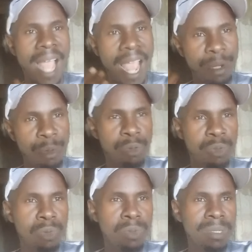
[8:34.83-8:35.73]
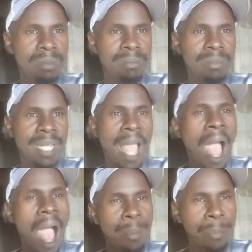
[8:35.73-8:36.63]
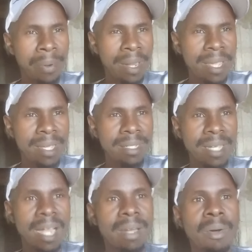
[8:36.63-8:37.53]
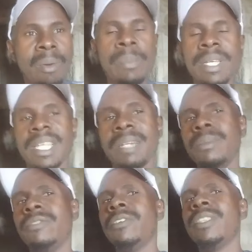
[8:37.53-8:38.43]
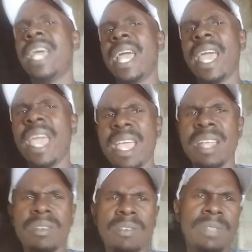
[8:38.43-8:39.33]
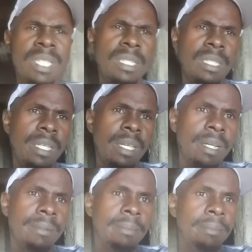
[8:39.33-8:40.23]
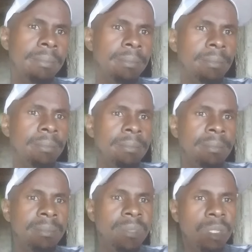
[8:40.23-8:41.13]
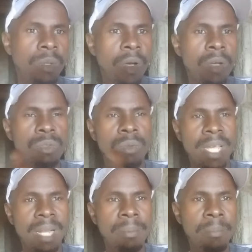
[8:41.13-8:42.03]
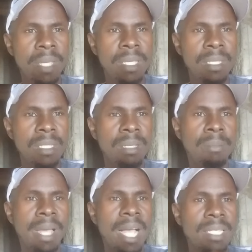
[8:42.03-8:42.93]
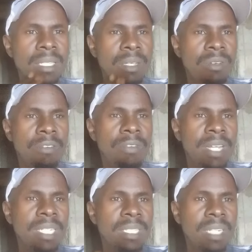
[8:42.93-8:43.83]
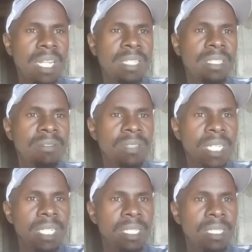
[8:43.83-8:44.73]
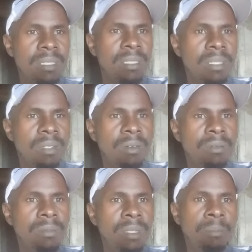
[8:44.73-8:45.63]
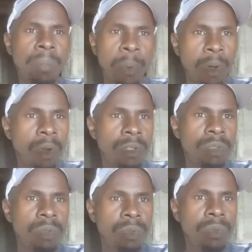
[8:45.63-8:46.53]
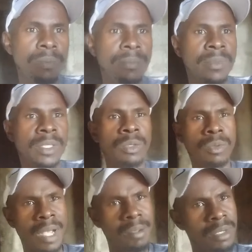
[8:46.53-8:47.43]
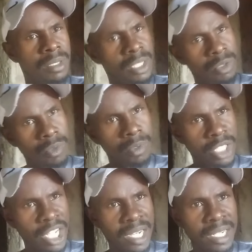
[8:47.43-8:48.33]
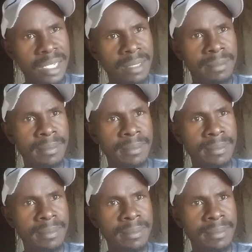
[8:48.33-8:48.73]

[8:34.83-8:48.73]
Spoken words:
I know soon, I'm praying and hoping that before the end of this year, you're going to help me by asking your friends, relatives, and you know, people close to you to come to this cool channel